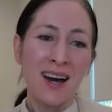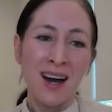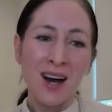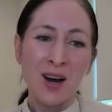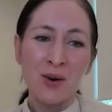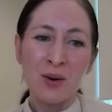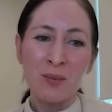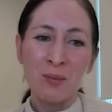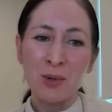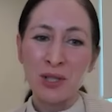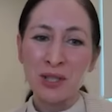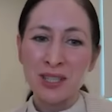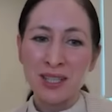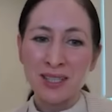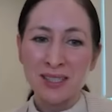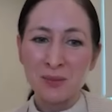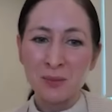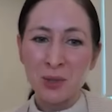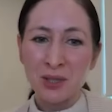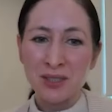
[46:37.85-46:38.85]
Our
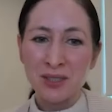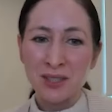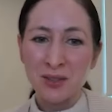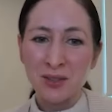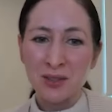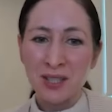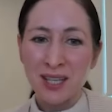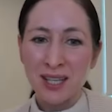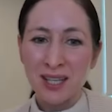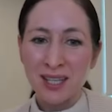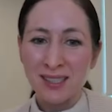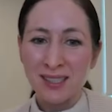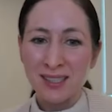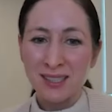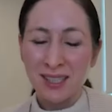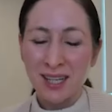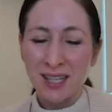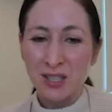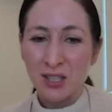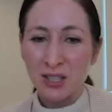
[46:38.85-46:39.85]
podcast sponsor today is
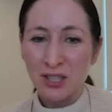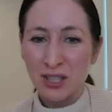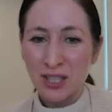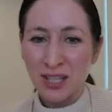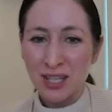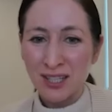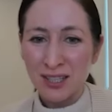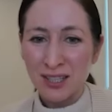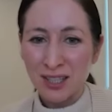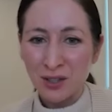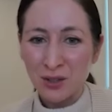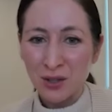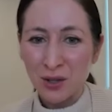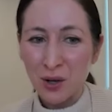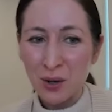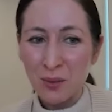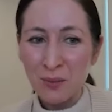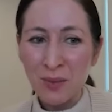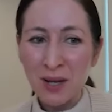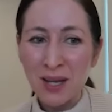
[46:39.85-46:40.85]
strategy training dot
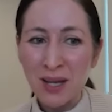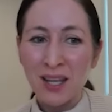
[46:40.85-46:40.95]
com.